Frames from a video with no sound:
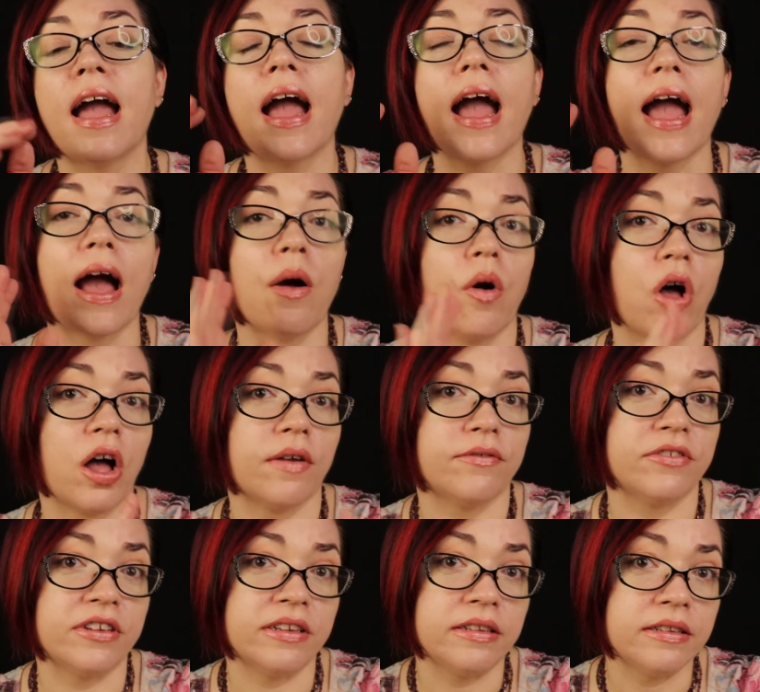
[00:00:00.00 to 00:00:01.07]
How
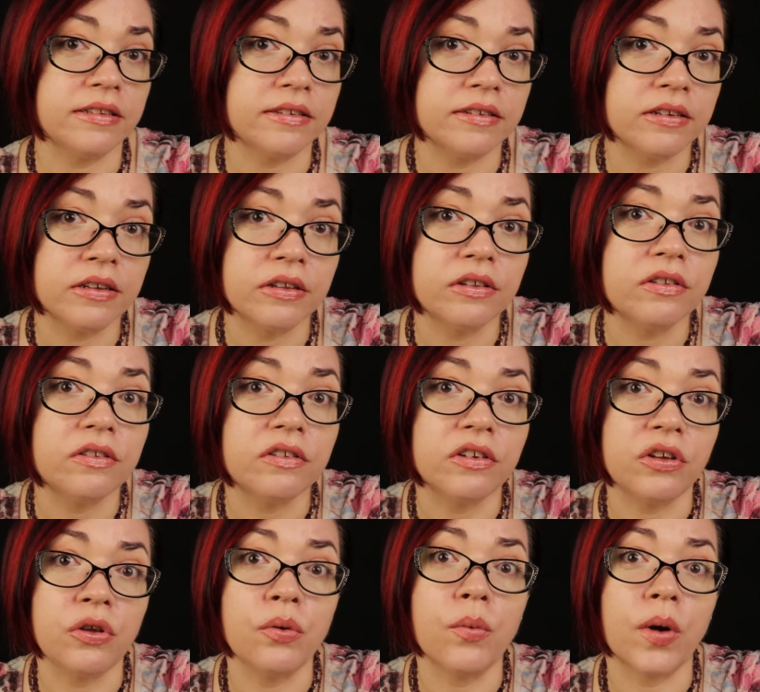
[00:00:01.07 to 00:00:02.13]
often do
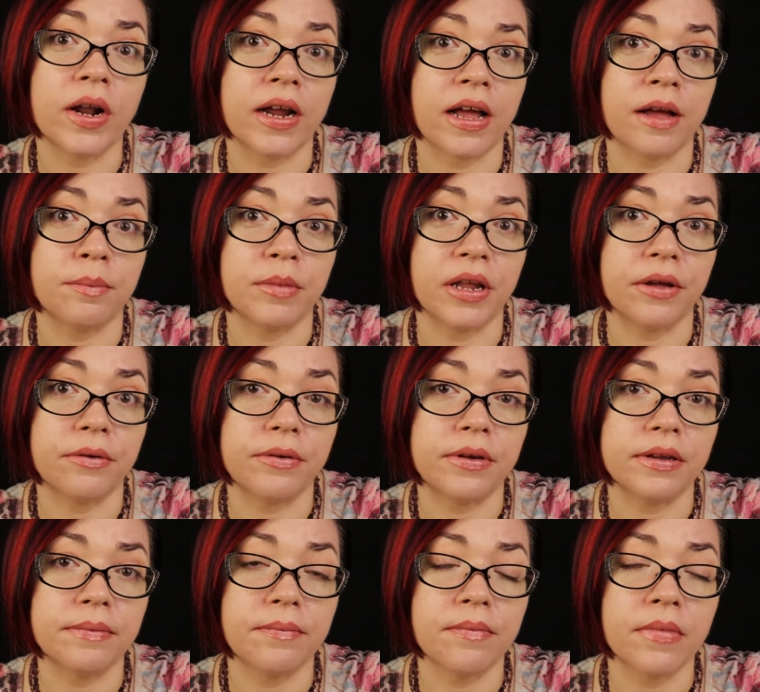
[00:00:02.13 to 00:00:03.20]
you want to upload?
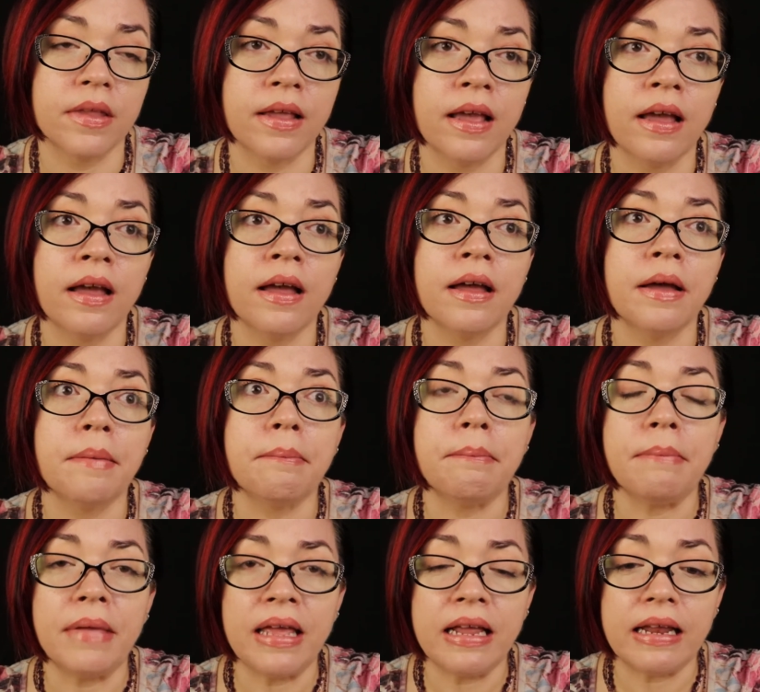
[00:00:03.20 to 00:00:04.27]

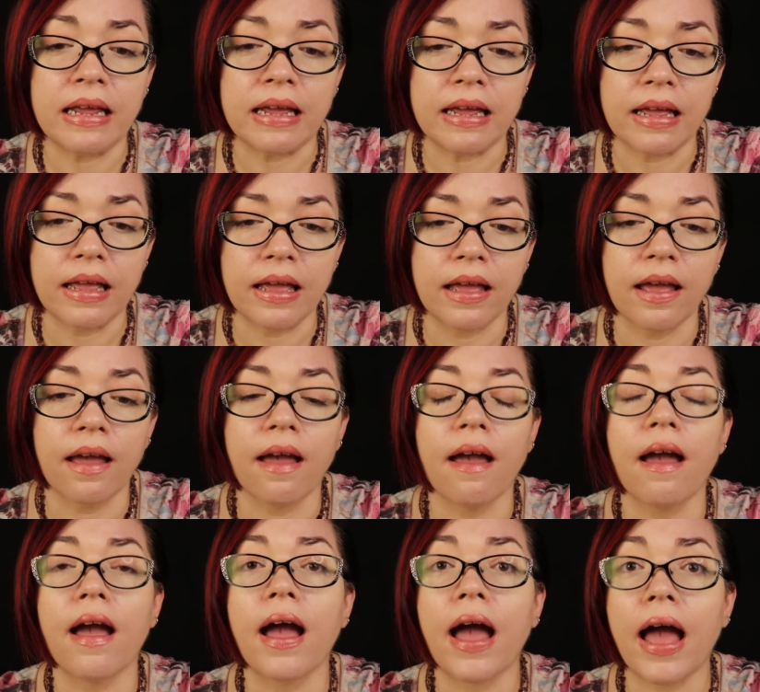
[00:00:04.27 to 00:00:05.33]
Meaning,
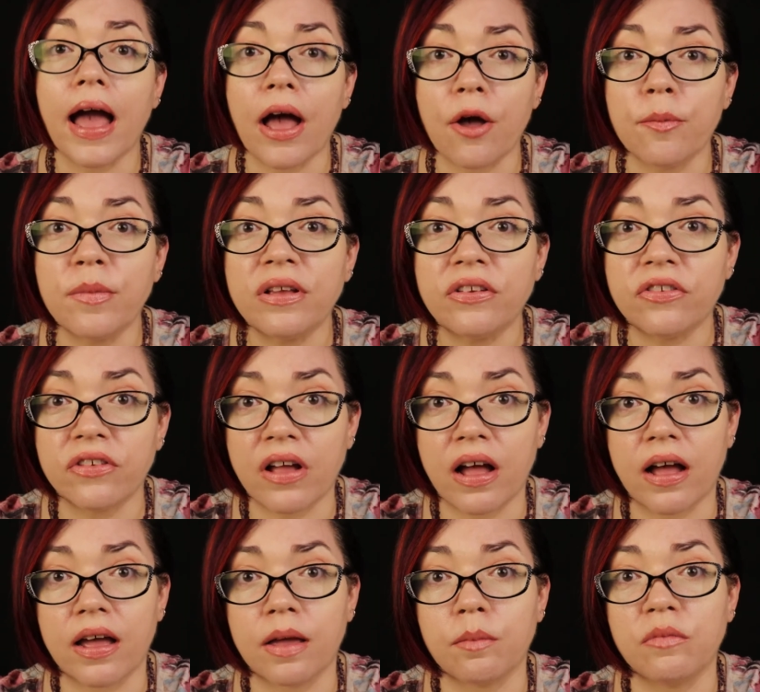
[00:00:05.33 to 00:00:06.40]
how much
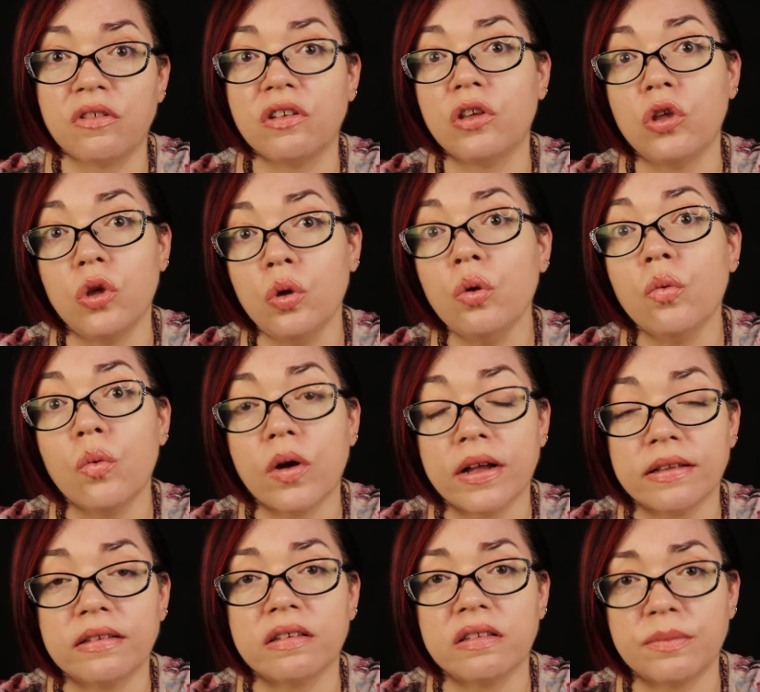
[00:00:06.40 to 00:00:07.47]
time do you
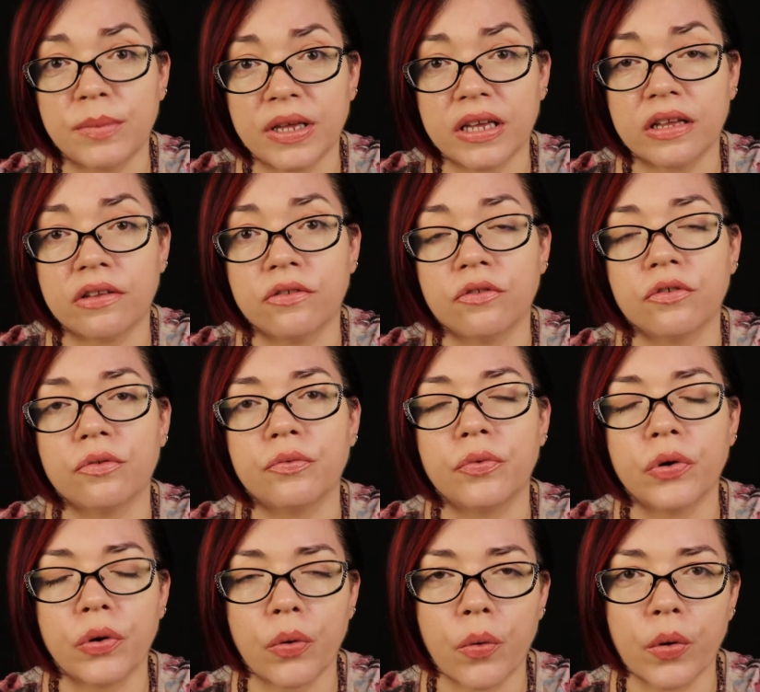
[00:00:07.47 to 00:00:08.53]
want to spend
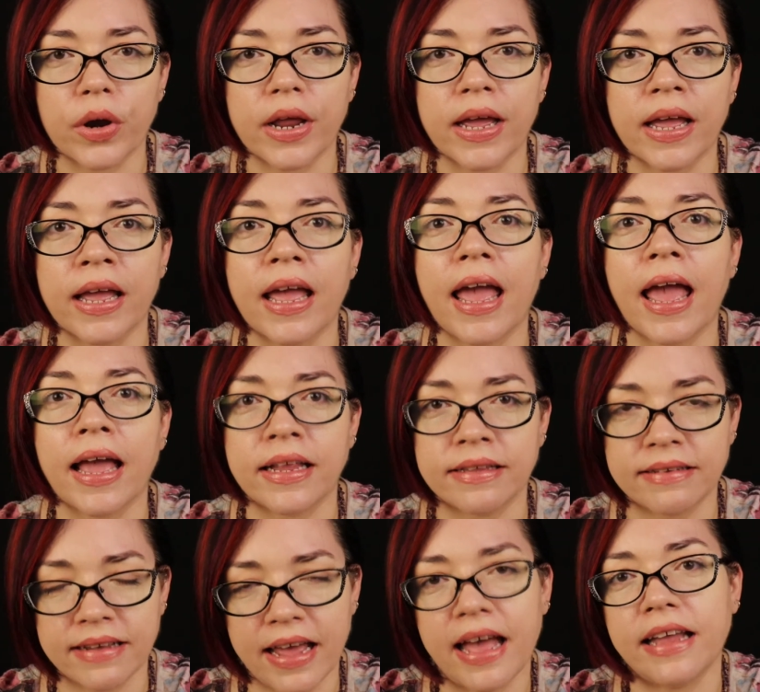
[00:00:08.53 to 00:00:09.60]
recording
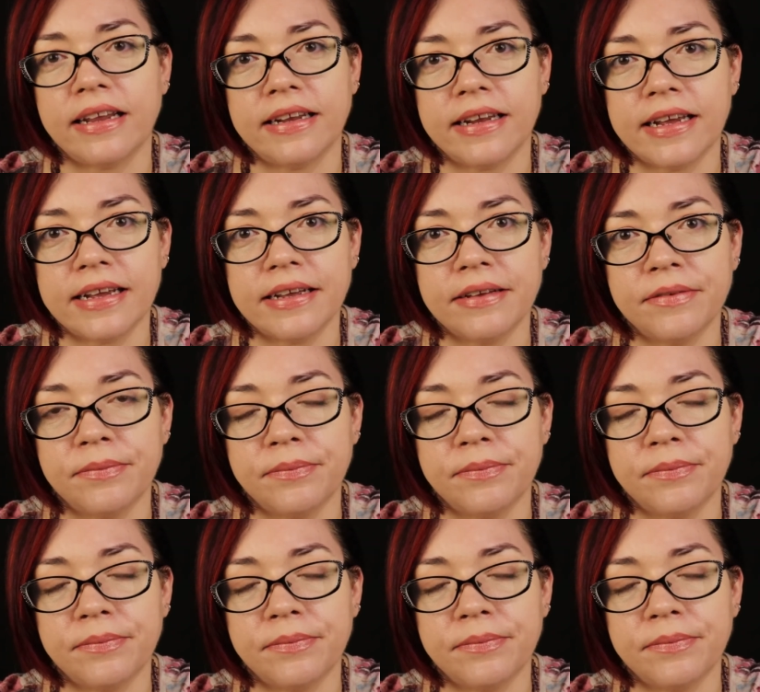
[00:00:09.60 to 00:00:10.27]
and editing?